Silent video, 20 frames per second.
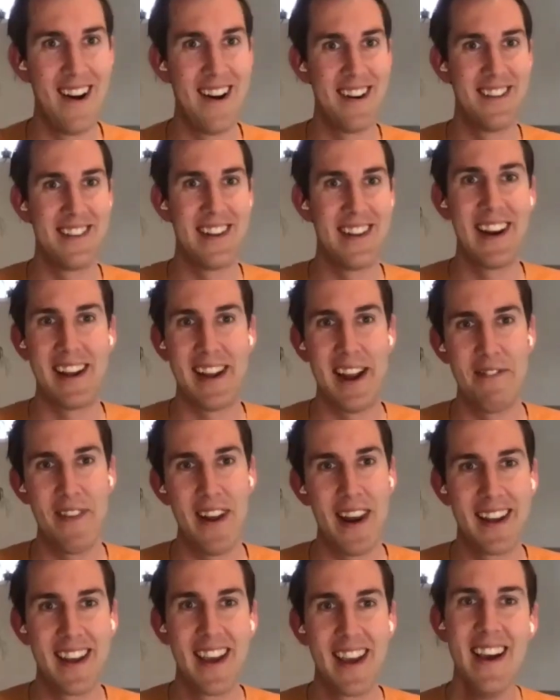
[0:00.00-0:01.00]
hard to say. Like I
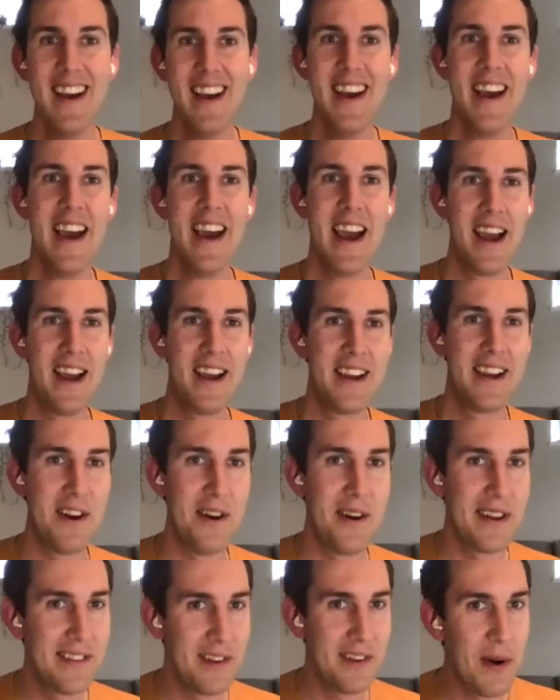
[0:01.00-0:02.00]
feel like, you
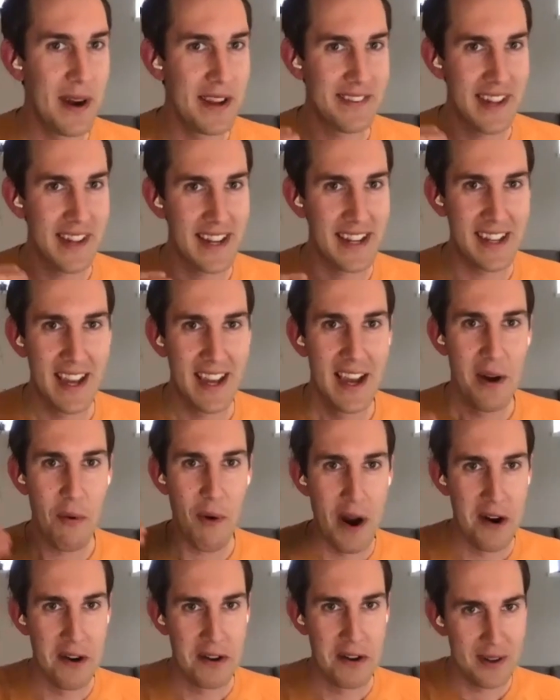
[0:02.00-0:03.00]
know, it's always like
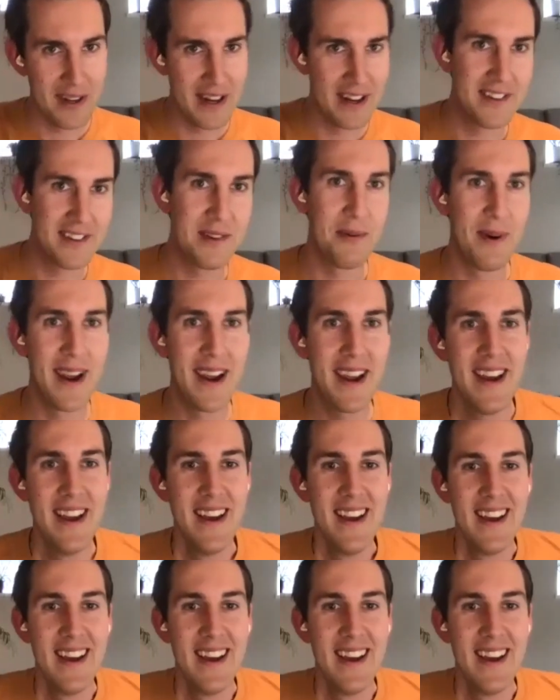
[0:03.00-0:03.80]
one or two years away,